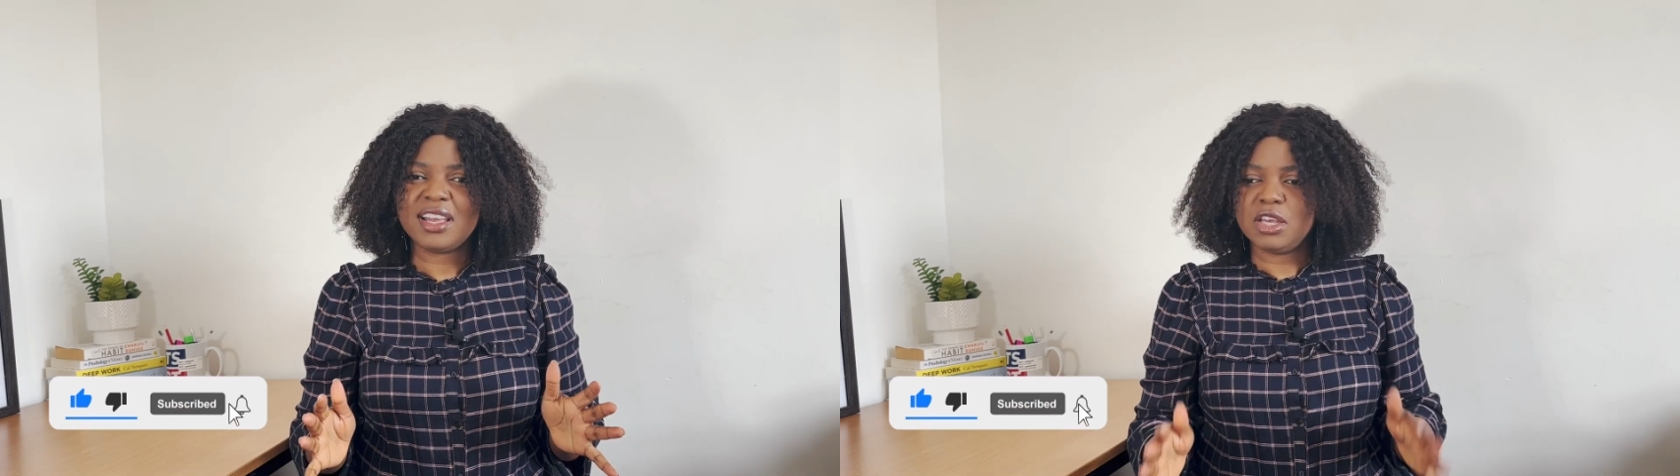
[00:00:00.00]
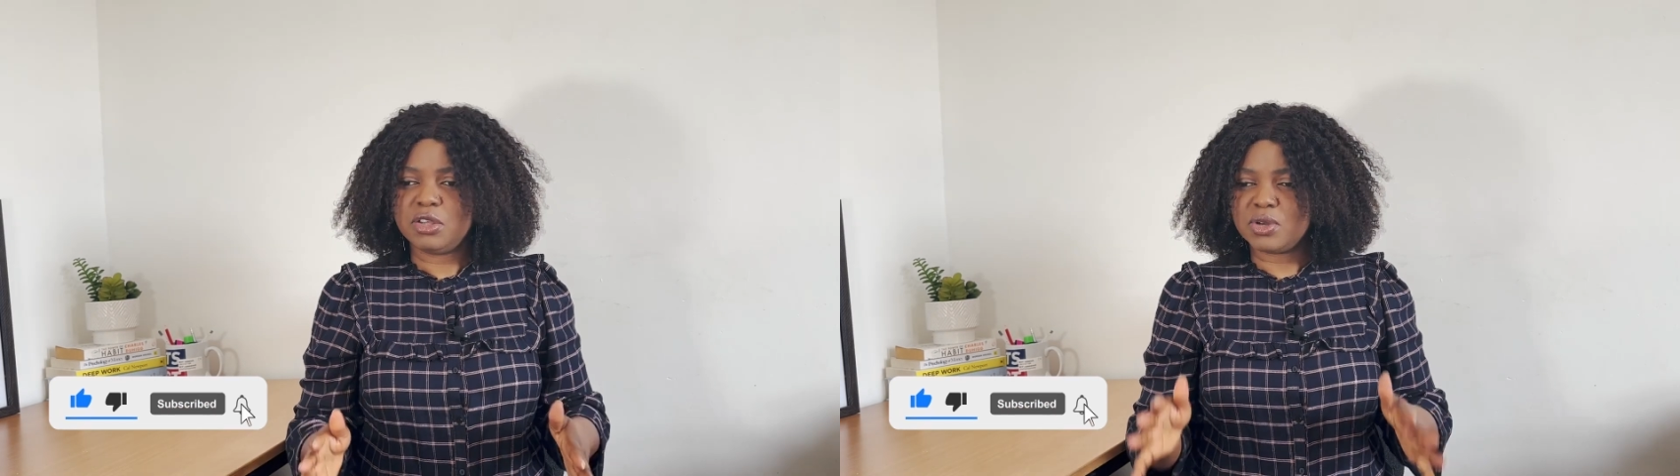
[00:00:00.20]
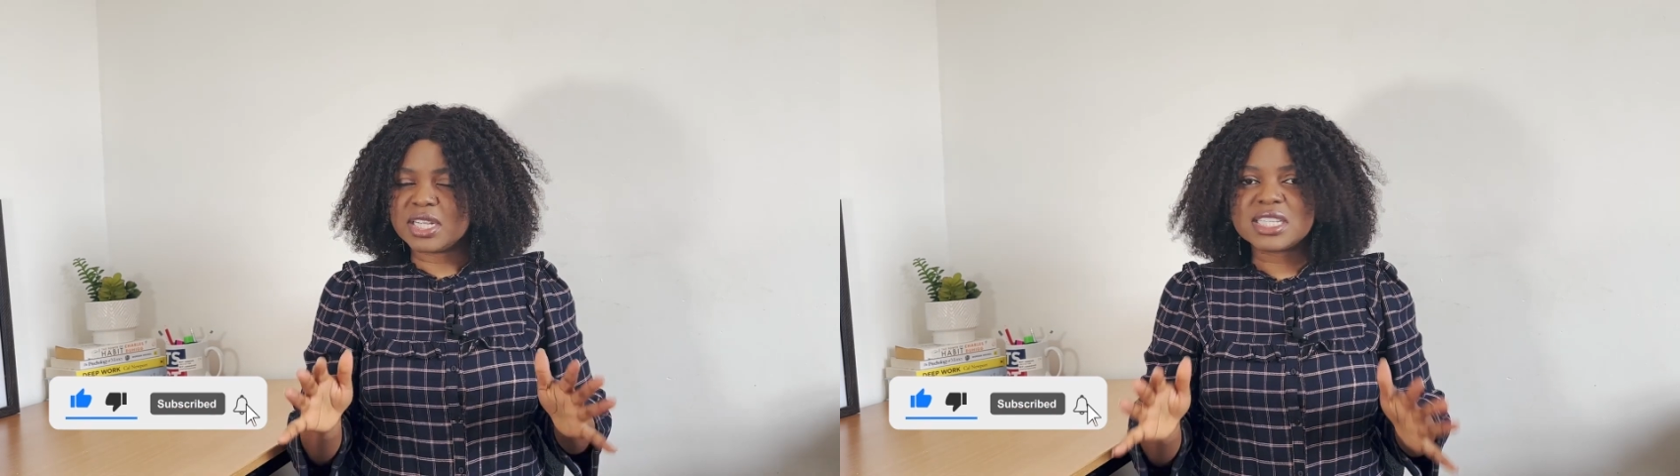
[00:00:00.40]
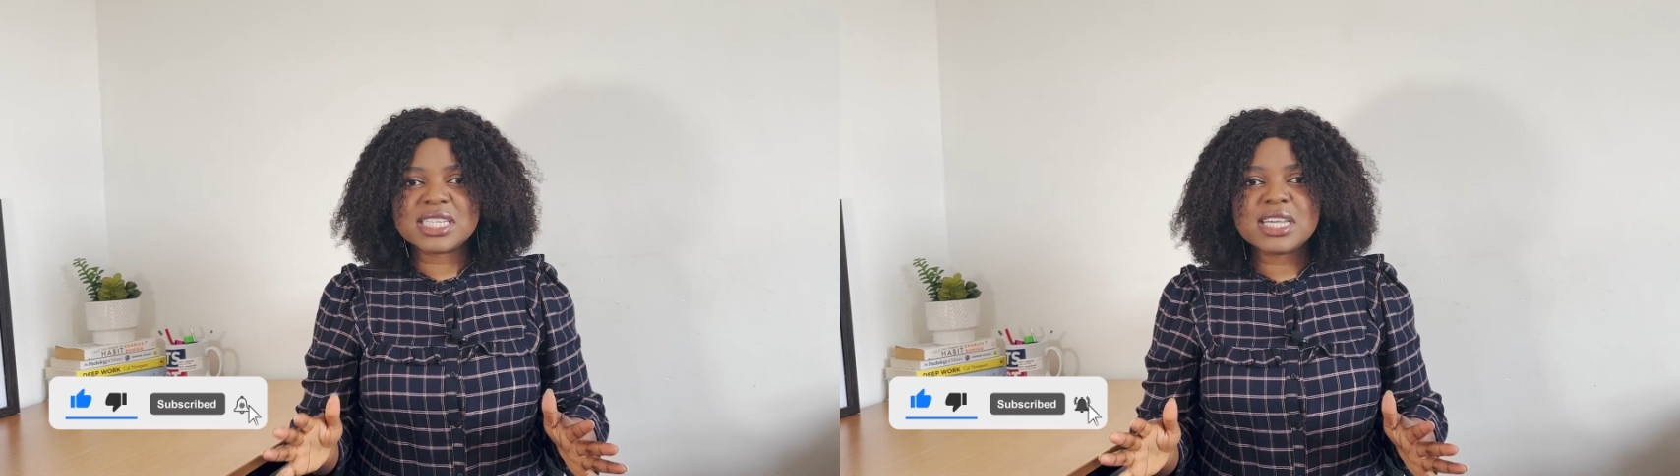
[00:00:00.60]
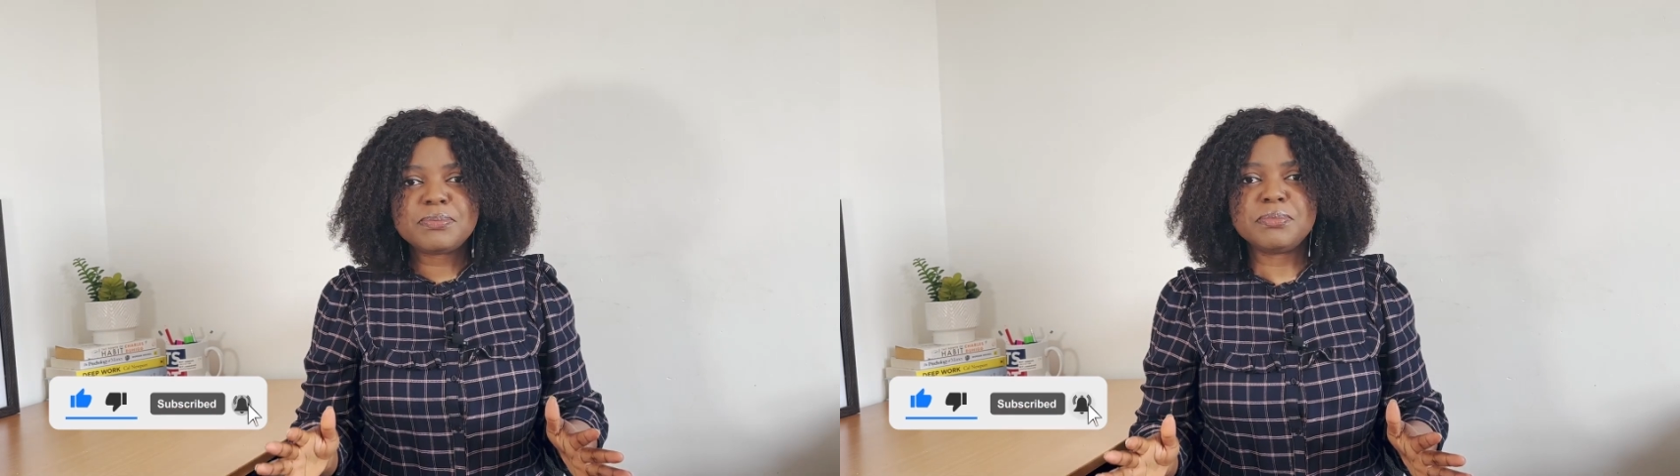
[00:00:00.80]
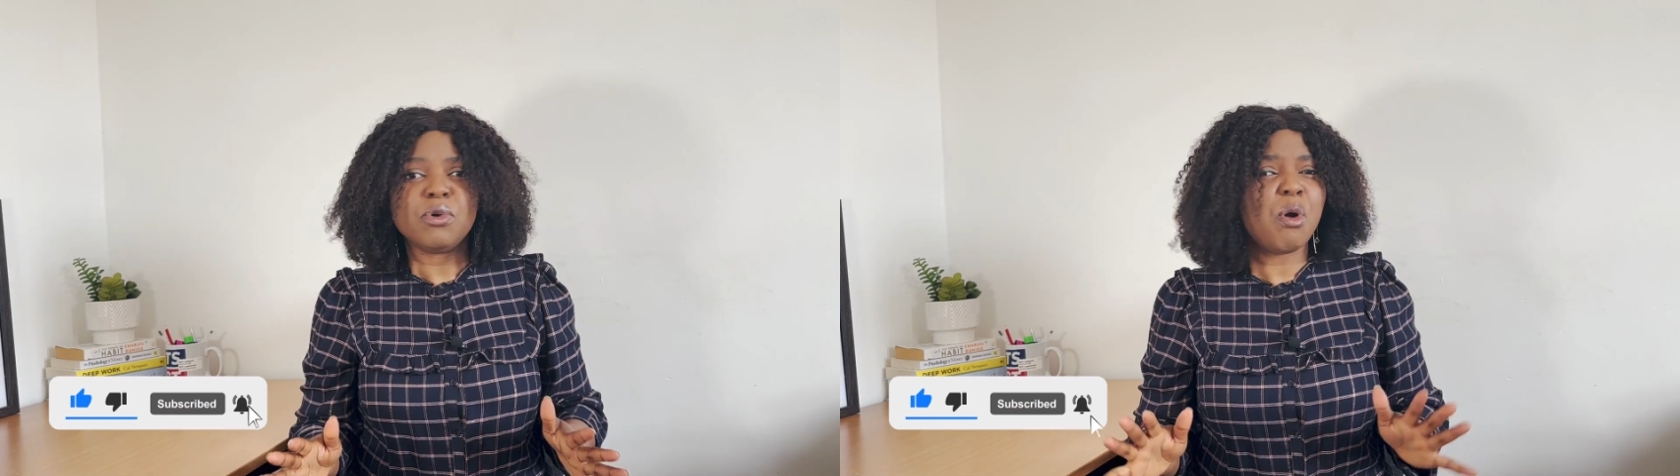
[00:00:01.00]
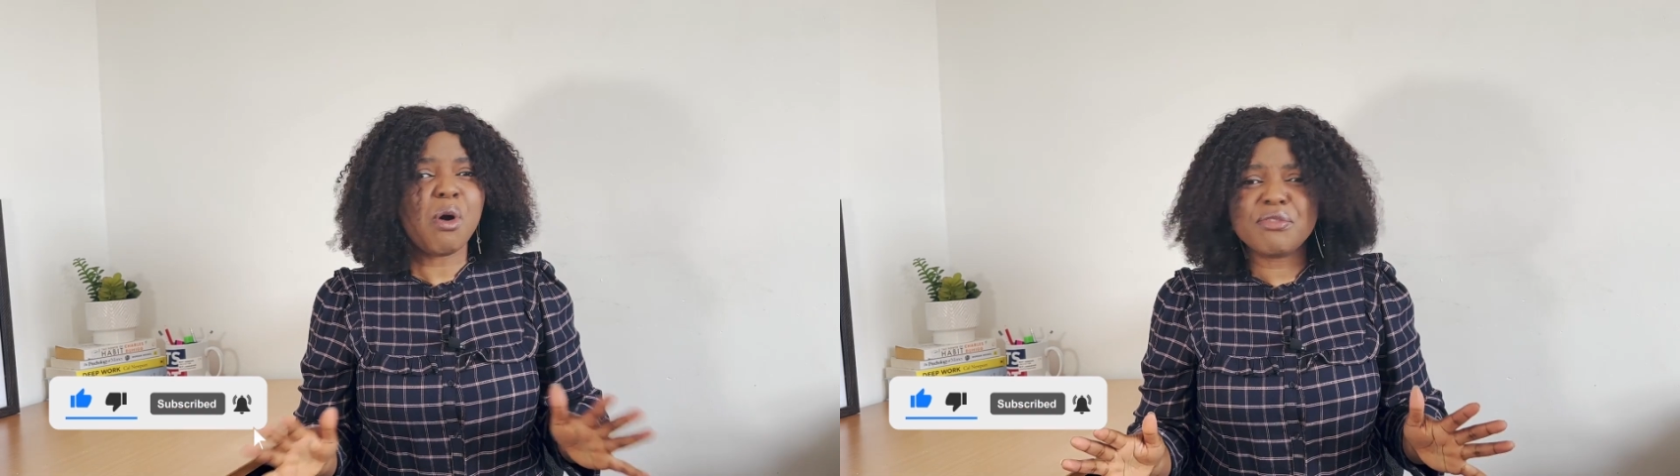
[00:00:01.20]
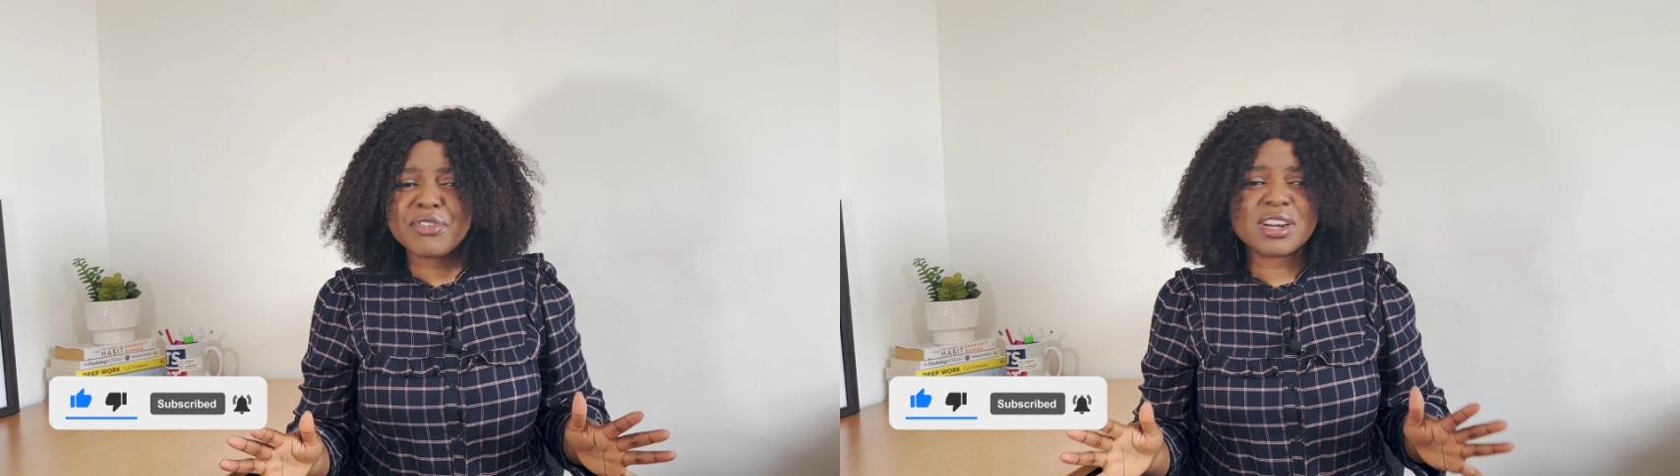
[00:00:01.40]
you can sleep
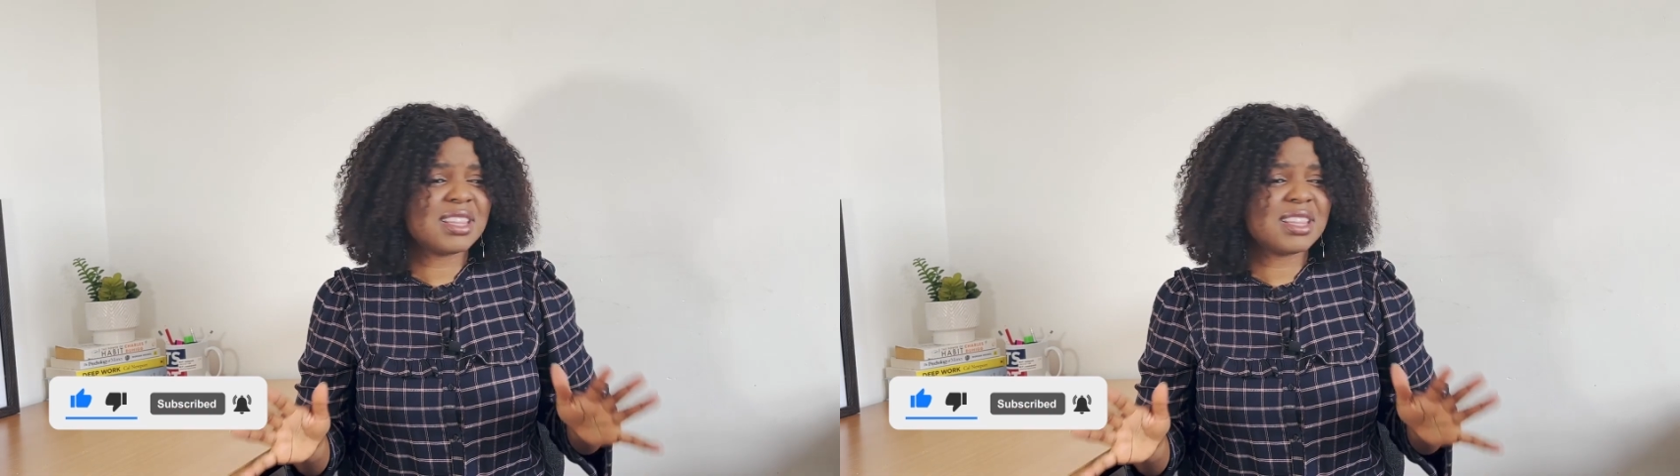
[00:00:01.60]
over